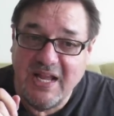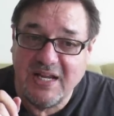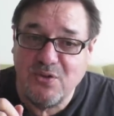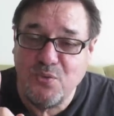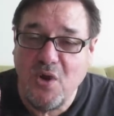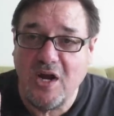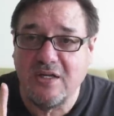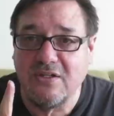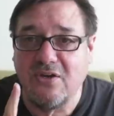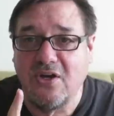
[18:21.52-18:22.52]
I go
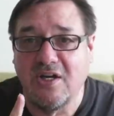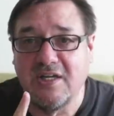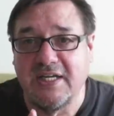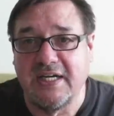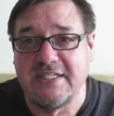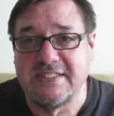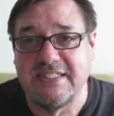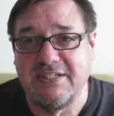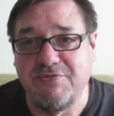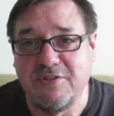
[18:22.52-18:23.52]
walking along and I
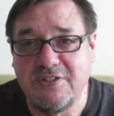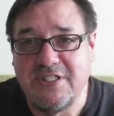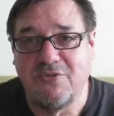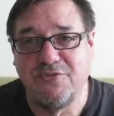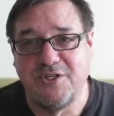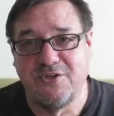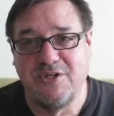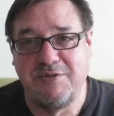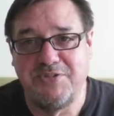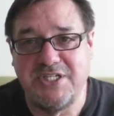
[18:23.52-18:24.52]
see Philadelphia
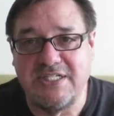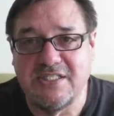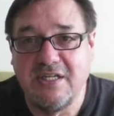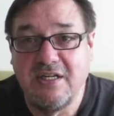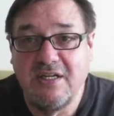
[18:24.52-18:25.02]
cream cheese.